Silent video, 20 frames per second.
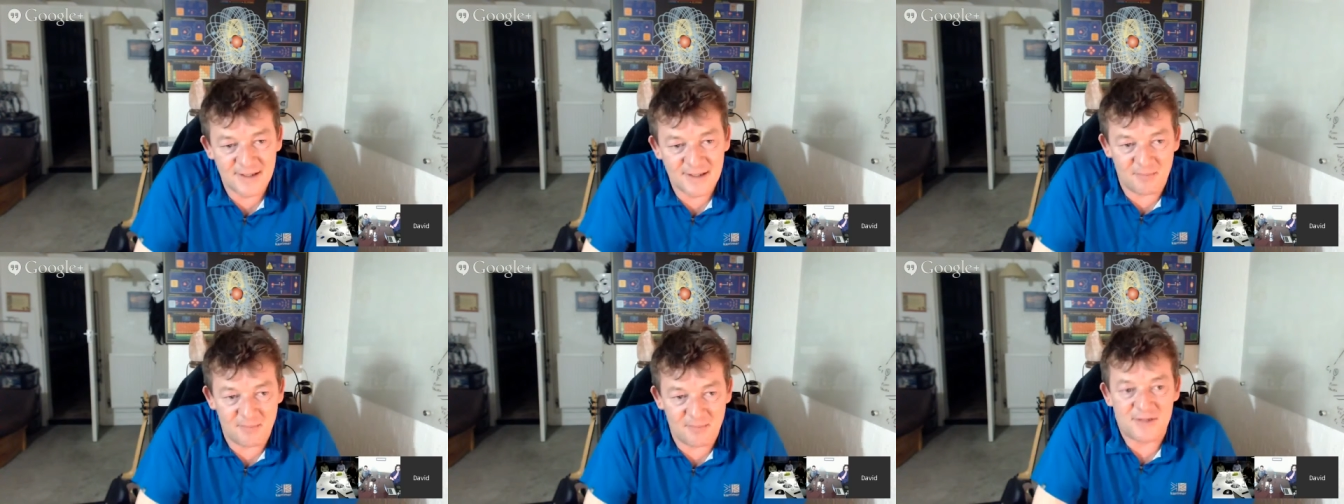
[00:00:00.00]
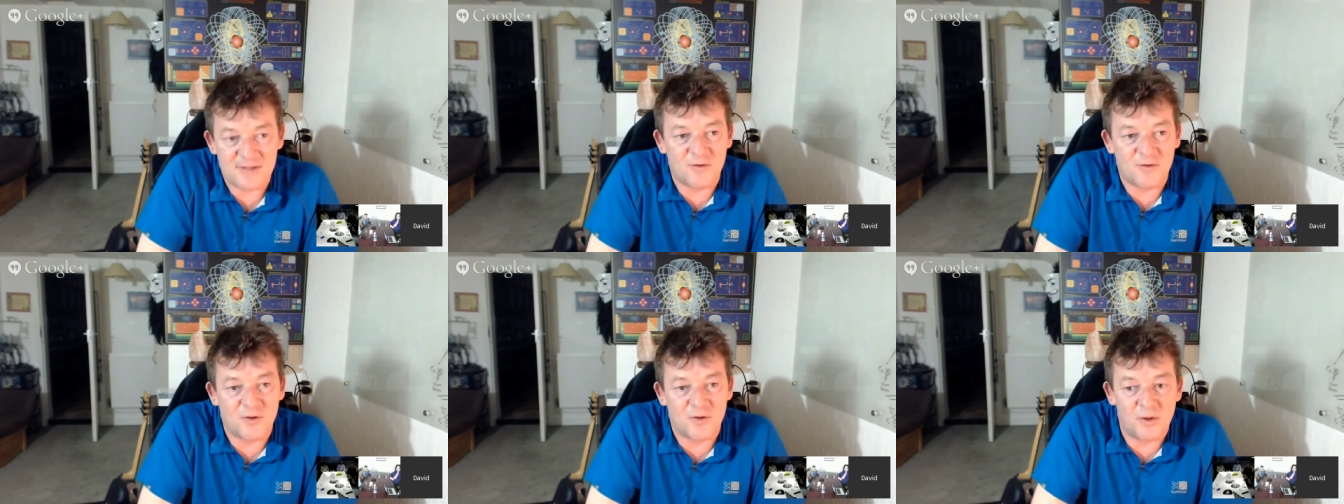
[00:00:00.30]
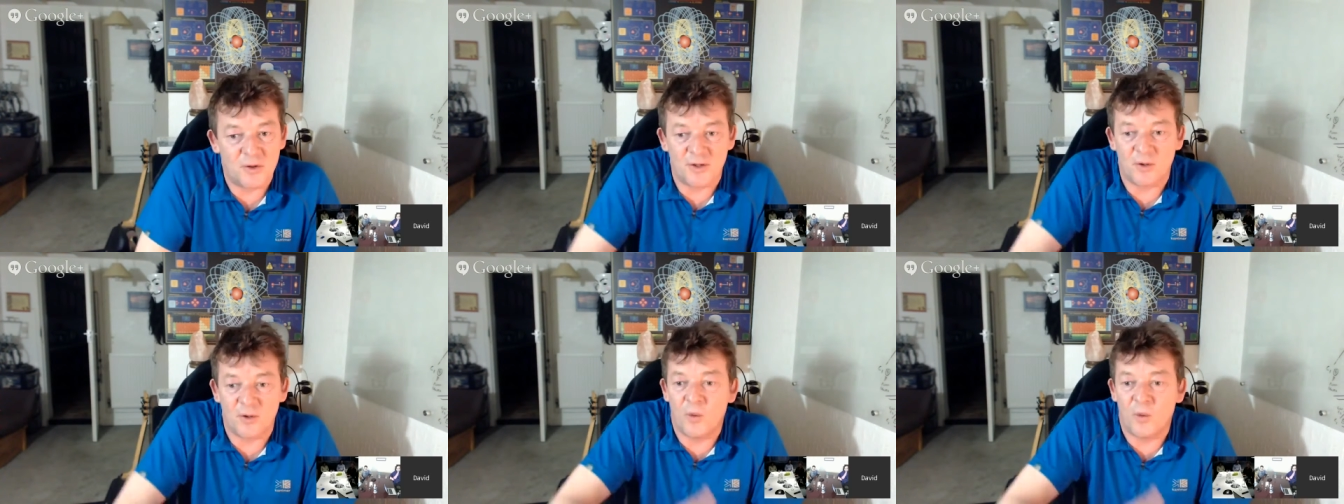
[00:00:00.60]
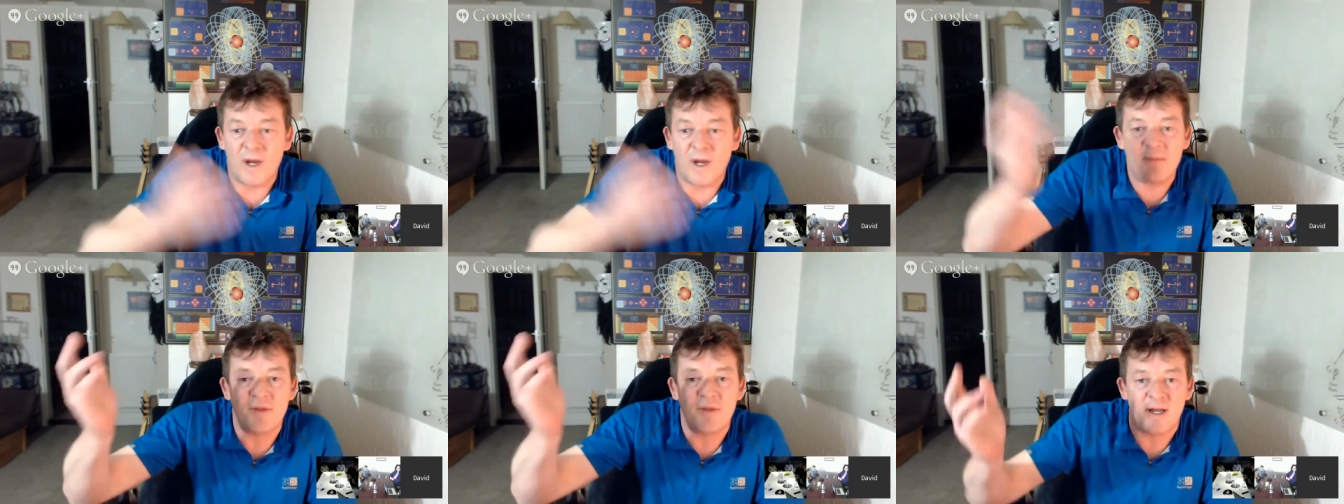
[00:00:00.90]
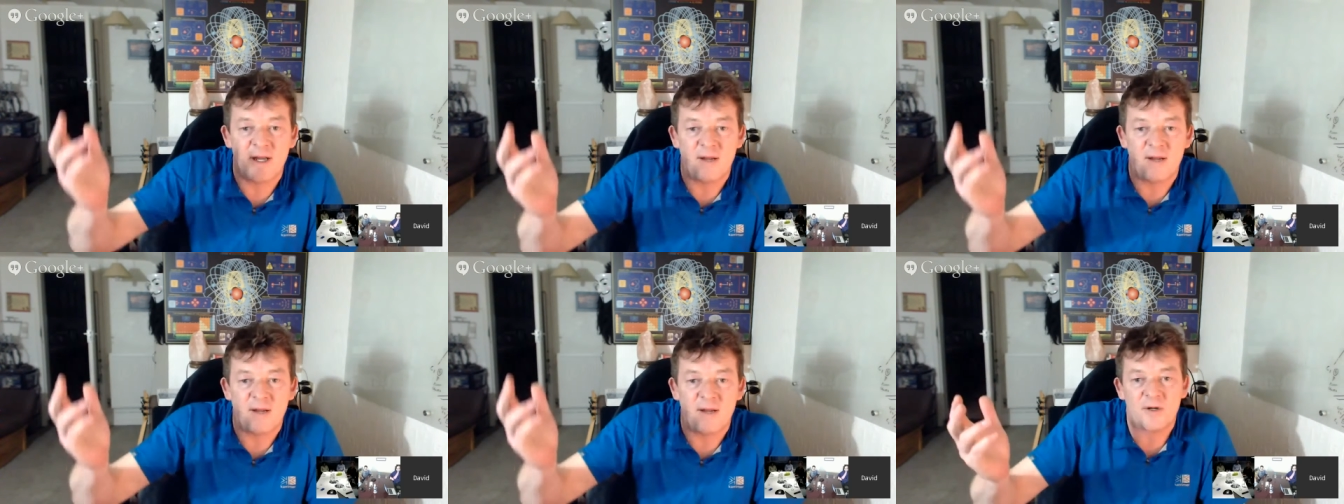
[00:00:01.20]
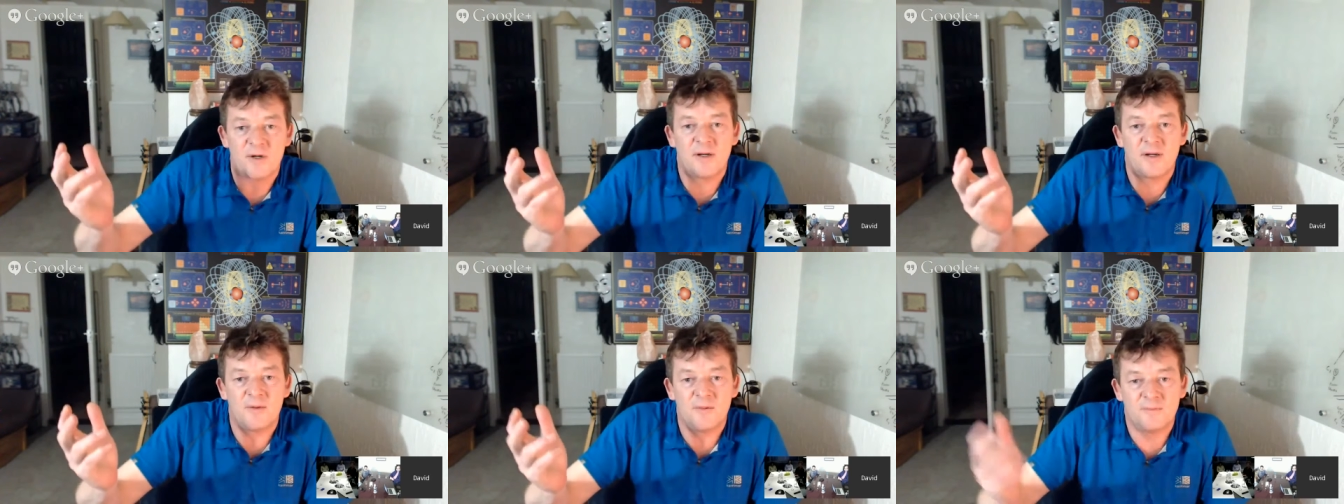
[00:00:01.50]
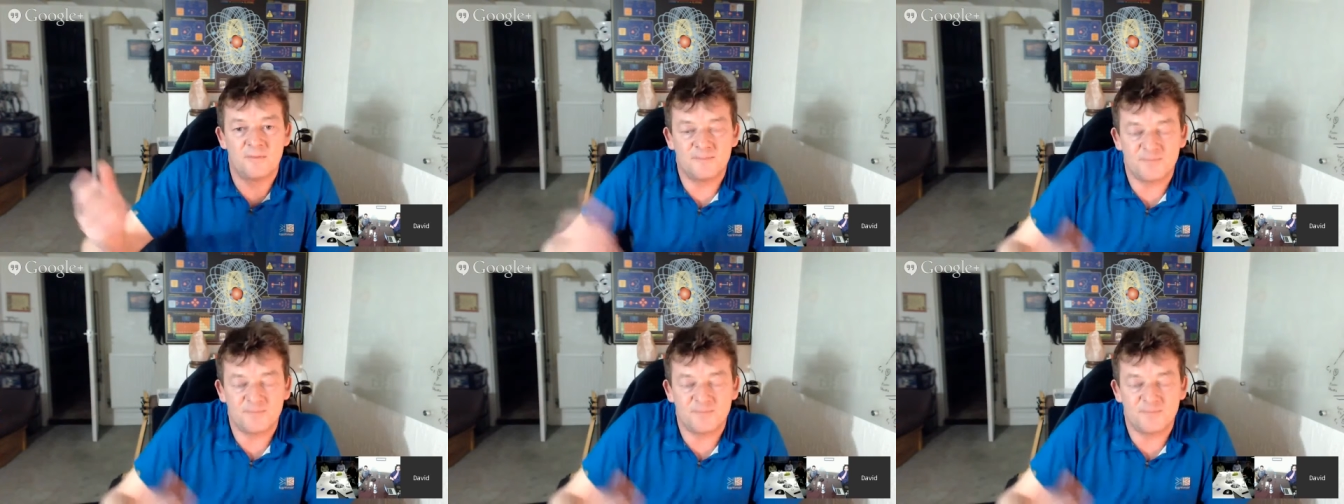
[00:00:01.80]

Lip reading: a piece of code that will wipe the network out.